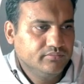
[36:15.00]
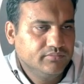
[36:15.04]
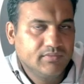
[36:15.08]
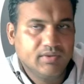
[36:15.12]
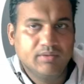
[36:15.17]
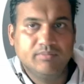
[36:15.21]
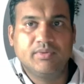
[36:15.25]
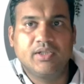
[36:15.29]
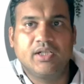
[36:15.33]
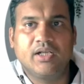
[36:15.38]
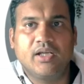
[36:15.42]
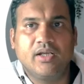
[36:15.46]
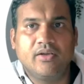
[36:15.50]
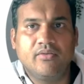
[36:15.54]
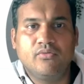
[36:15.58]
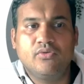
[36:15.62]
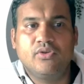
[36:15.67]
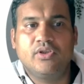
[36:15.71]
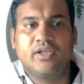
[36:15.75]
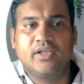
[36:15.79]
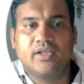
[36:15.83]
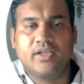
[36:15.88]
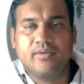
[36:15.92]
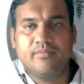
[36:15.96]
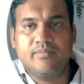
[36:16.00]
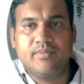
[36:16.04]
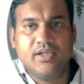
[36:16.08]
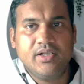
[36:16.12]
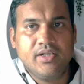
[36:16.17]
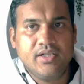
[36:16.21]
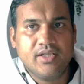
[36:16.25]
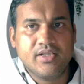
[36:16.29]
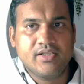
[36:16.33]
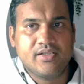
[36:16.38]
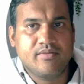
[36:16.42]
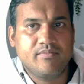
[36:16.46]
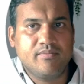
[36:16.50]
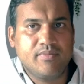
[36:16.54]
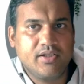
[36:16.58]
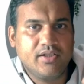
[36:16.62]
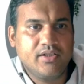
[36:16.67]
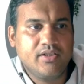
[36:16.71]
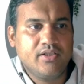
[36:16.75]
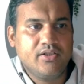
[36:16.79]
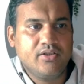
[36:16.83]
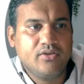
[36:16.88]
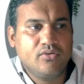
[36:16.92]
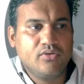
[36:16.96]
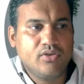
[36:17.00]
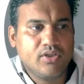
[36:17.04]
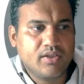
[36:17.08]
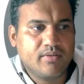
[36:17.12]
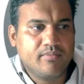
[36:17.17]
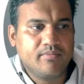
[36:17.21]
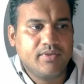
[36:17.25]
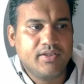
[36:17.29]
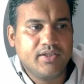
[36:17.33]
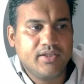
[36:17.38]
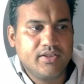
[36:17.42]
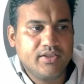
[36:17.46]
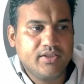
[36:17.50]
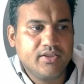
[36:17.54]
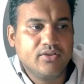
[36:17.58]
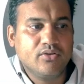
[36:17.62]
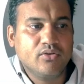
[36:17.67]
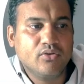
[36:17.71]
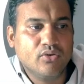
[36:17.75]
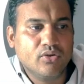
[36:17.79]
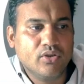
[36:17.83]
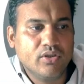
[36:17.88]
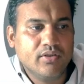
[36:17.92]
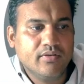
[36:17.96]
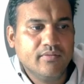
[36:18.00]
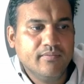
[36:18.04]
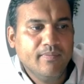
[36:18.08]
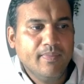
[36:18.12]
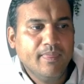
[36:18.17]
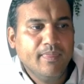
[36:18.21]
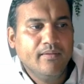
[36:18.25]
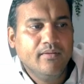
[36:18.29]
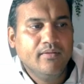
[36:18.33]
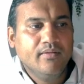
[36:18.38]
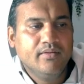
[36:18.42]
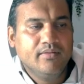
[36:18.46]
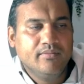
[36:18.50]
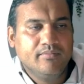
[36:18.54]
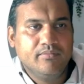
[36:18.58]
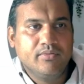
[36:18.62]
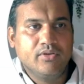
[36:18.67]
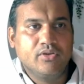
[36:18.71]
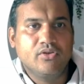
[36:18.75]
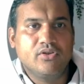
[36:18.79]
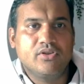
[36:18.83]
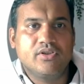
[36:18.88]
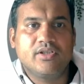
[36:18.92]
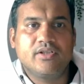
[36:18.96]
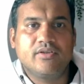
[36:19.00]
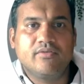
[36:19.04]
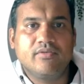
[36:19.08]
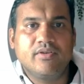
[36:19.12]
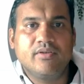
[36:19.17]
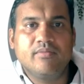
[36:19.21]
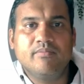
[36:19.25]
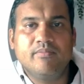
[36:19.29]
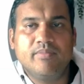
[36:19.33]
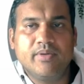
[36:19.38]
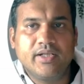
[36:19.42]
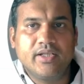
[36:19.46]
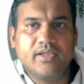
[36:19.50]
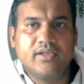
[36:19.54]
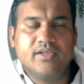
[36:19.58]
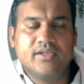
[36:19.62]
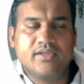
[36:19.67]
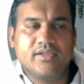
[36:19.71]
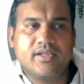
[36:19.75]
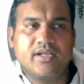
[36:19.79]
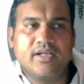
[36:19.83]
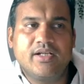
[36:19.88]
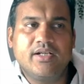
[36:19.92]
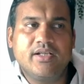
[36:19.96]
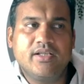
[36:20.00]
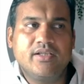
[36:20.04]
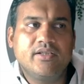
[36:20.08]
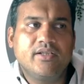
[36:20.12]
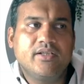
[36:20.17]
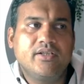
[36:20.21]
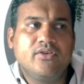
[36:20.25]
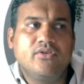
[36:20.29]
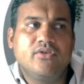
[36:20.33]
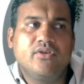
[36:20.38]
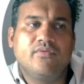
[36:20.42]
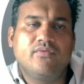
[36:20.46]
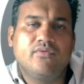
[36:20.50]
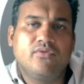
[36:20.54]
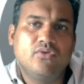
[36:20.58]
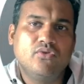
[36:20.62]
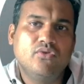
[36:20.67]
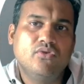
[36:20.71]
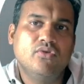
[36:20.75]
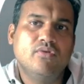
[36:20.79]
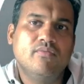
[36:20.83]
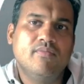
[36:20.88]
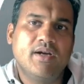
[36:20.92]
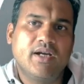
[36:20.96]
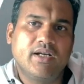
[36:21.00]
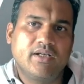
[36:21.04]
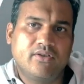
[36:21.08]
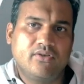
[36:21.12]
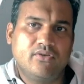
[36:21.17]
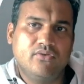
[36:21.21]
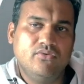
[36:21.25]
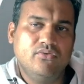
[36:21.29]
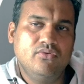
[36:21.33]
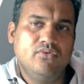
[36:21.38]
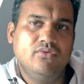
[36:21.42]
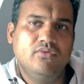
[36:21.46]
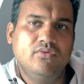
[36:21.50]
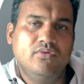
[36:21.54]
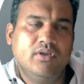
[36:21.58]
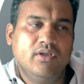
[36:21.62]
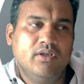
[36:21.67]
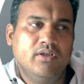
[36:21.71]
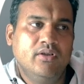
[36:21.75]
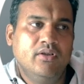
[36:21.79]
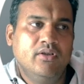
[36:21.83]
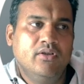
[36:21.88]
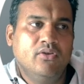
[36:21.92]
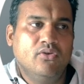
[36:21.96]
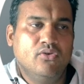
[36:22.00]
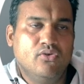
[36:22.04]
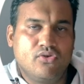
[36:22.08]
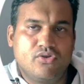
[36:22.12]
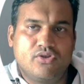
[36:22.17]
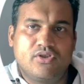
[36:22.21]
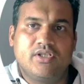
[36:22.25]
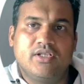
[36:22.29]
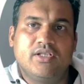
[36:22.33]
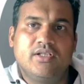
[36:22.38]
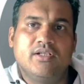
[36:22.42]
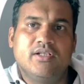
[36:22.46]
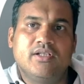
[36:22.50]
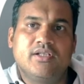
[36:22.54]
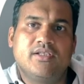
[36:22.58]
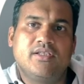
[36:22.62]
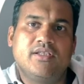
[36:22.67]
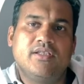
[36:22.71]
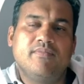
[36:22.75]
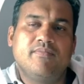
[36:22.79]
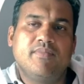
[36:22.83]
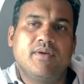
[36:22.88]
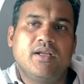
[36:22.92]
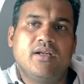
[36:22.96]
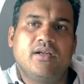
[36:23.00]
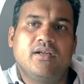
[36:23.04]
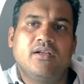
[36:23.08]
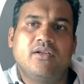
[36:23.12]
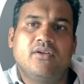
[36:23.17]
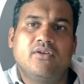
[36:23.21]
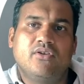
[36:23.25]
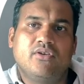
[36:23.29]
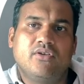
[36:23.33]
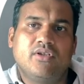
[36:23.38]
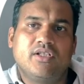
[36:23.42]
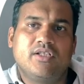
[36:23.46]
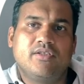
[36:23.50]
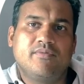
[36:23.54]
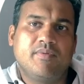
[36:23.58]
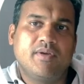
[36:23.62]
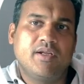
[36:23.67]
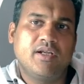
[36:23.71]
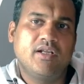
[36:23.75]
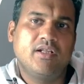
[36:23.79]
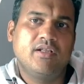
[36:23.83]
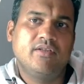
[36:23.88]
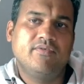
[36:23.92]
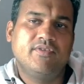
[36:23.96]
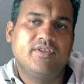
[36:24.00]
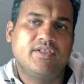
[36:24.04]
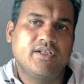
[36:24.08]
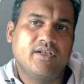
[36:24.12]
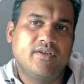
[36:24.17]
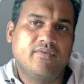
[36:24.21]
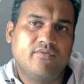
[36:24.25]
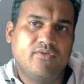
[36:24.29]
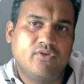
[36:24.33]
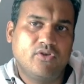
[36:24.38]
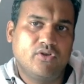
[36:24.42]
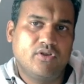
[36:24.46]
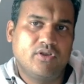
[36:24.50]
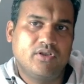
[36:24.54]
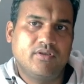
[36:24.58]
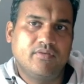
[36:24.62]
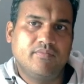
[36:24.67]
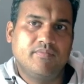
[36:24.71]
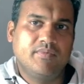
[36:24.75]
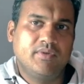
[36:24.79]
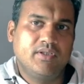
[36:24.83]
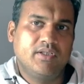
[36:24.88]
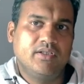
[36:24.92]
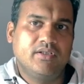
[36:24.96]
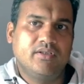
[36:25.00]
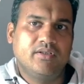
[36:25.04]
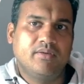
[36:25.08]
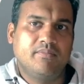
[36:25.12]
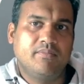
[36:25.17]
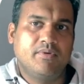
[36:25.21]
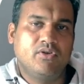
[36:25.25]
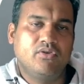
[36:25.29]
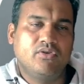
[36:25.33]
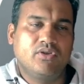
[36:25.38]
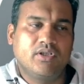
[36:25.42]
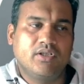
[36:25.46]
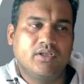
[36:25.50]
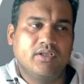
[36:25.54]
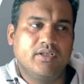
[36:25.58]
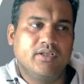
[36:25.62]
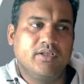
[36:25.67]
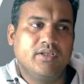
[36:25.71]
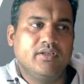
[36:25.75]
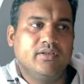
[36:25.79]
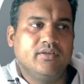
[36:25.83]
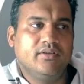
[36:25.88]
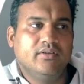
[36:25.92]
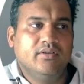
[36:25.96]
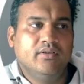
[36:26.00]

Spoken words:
But I would recommend, as a beginner, don't update the code, because it will break the site and then you have to go back to Hostinger cPanel or HPanel, which I have talked about earlier,